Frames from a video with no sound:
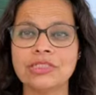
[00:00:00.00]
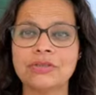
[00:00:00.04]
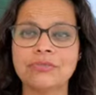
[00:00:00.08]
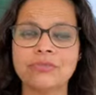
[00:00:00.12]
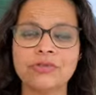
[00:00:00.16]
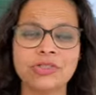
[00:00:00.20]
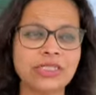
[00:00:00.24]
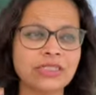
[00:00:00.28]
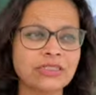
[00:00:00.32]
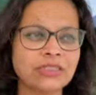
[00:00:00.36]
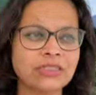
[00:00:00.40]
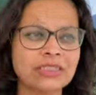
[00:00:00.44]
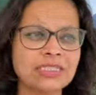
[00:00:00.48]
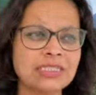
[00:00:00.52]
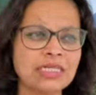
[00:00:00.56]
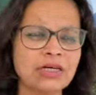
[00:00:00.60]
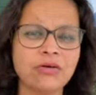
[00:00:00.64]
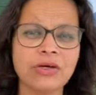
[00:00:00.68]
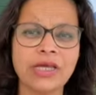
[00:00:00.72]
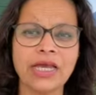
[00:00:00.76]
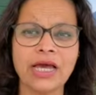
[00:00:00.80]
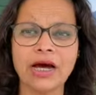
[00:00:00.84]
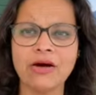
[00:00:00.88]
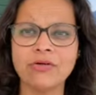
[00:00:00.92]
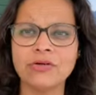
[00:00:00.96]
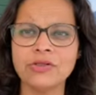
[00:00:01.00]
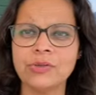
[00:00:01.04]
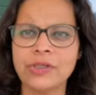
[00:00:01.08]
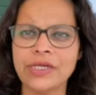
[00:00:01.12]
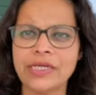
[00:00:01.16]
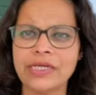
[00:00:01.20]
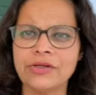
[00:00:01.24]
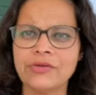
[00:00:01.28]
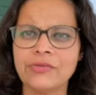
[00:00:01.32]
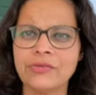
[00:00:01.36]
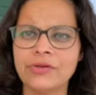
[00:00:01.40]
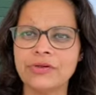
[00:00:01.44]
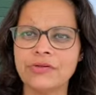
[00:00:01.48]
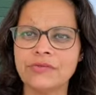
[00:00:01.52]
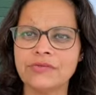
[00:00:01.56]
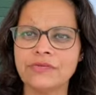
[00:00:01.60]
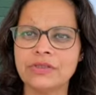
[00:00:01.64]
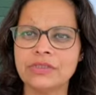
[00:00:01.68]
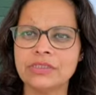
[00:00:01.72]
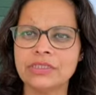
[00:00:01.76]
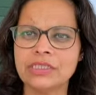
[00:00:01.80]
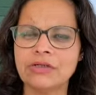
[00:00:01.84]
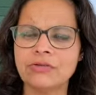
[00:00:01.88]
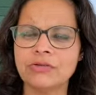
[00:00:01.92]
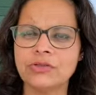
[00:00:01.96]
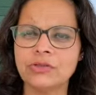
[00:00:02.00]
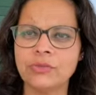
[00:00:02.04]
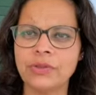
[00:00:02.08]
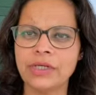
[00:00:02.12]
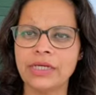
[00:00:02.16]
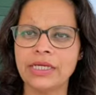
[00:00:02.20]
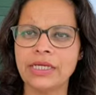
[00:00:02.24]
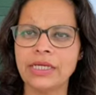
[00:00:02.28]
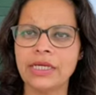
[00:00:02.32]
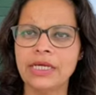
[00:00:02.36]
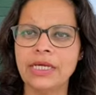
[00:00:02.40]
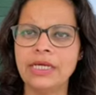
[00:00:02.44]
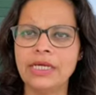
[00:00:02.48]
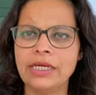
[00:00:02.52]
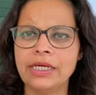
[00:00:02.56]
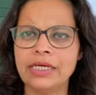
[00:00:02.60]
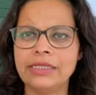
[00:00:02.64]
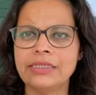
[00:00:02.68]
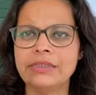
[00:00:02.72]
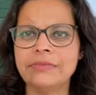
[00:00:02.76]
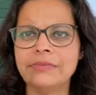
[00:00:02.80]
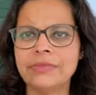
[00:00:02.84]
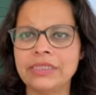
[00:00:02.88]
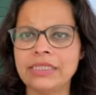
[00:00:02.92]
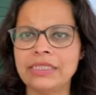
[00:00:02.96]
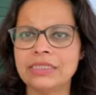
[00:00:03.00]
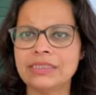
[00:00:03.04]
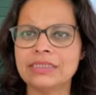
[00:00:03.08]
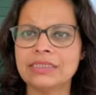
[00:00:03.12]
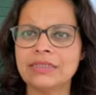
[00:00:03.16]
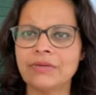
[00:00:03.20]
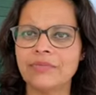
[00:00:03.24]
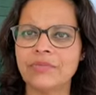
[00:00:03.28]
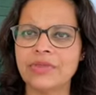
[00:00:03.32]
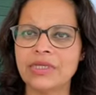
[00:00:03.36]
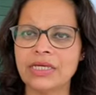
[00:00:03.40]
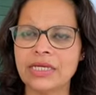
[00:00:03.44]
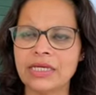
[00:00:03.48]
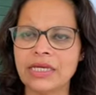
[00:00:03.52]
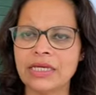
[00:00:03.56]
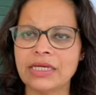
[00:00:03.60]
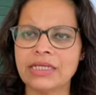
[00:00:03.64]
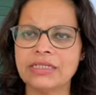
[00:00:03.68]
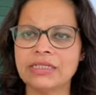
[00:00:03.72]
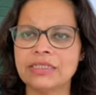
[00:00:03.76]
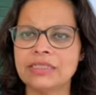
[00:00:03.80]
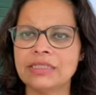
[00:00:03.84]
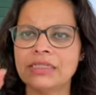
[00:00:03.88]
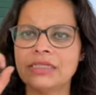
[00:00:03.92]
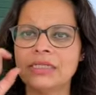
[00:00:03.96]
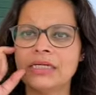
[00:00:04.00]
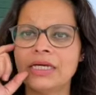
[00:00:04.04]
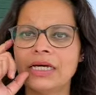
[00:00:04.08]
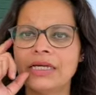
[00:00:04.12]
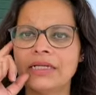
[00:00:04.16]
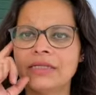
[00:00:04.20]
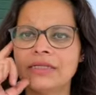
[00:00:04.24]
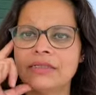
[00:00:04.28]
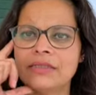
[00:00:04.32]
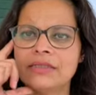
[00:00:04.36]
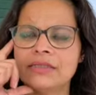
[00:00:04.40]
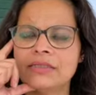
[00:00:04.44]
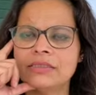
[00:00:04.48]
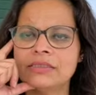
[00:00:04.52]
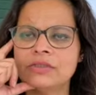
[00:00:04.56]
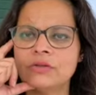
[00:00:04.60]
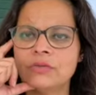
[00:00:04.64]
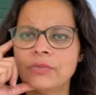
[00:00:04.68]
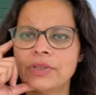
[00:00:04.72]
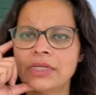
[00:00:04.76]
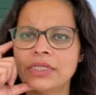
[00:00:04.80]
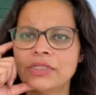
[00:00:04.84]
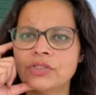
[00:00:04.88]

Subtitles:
I'm trying to see, okay, how do I get rid of this? How do I eliminate something and so my